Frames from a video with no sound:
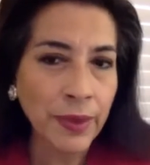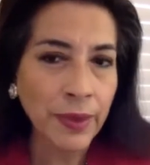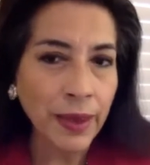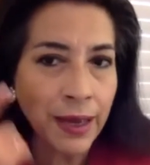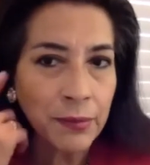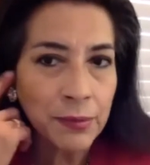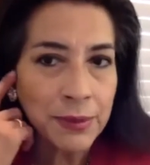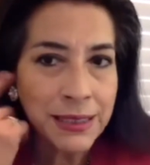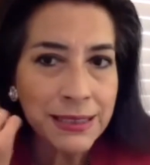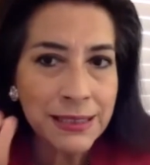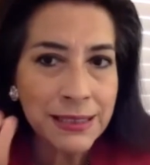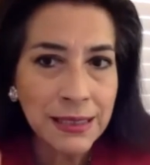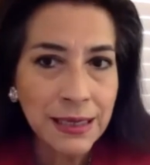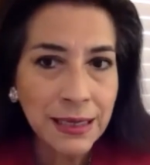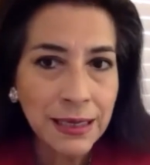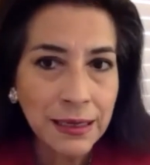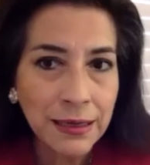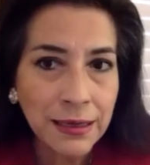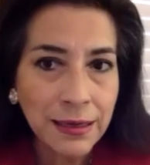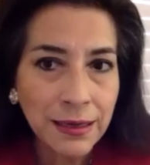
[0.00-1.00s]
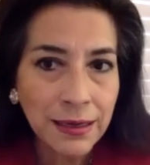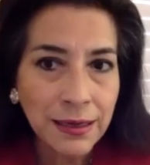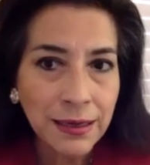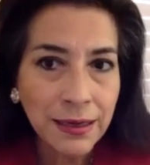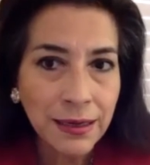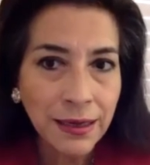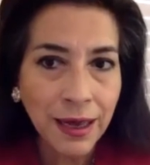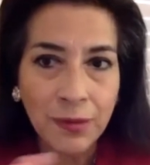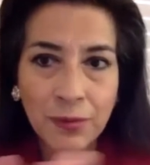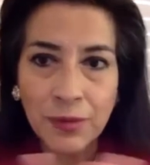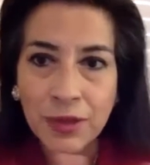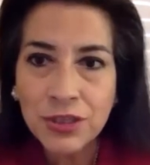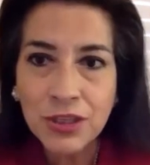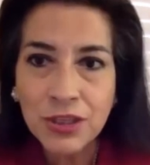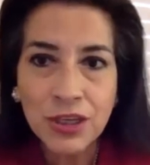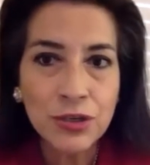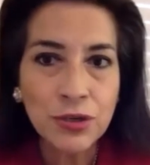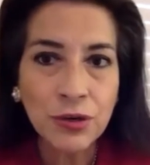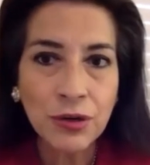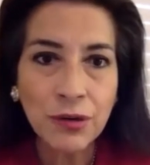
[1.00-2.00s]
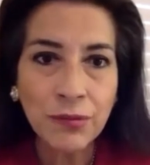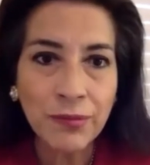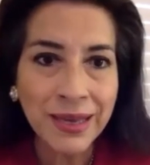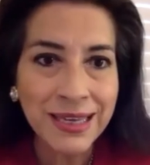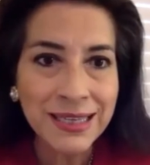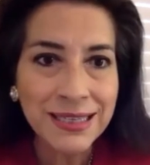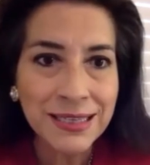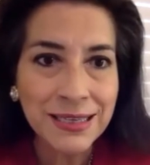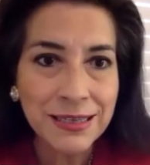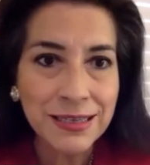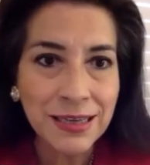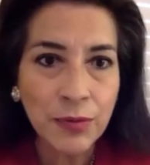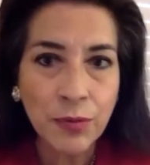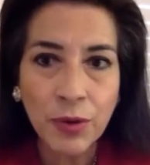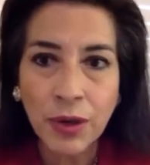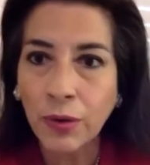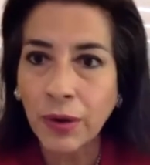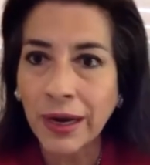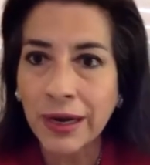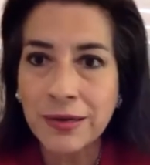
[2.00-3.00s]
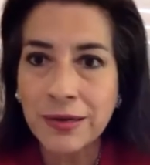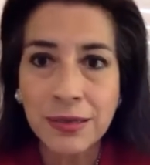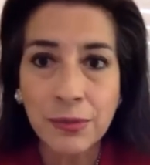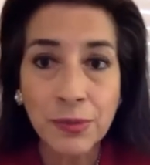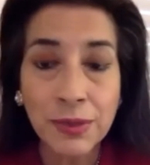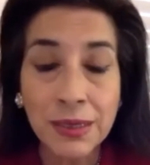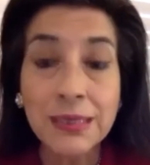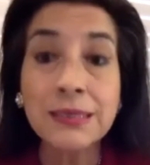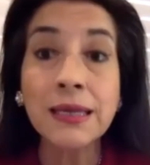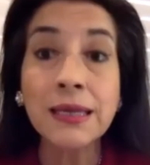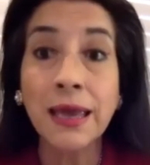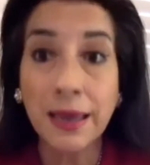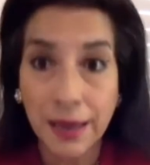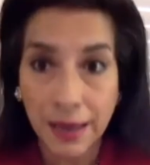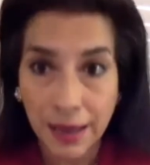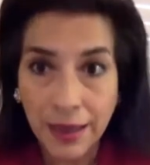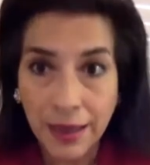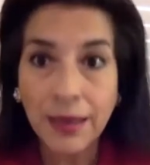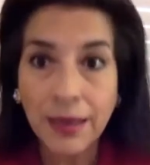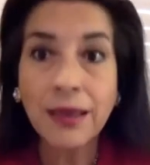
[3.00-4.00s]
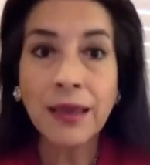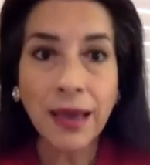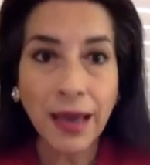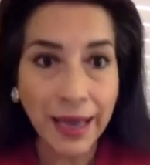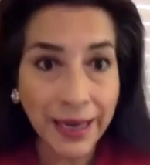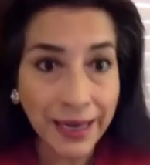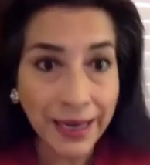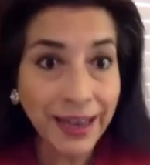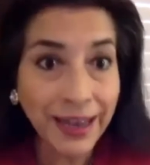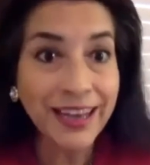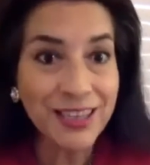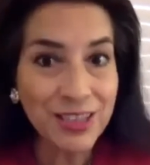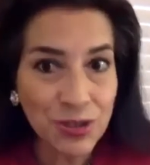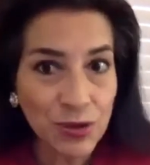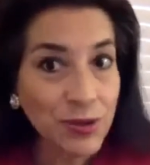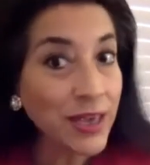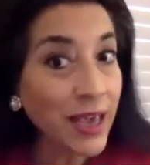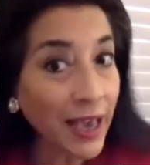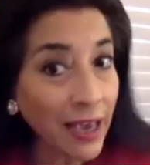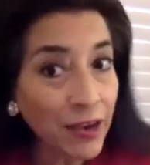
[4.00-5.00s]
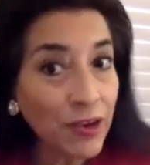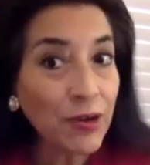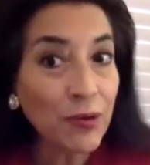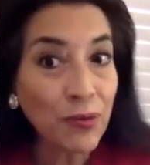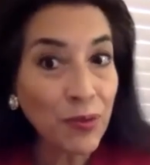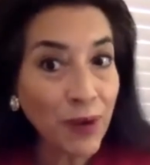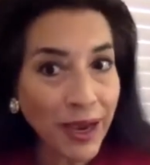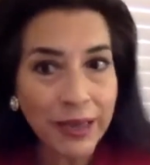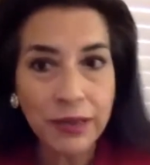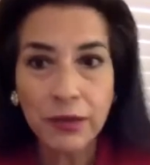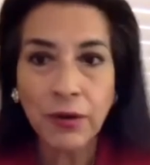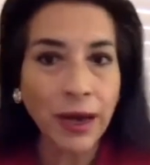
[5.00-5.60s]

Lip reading: I'm listening to her message. It requires something to say, I got you. Yeah, you're right.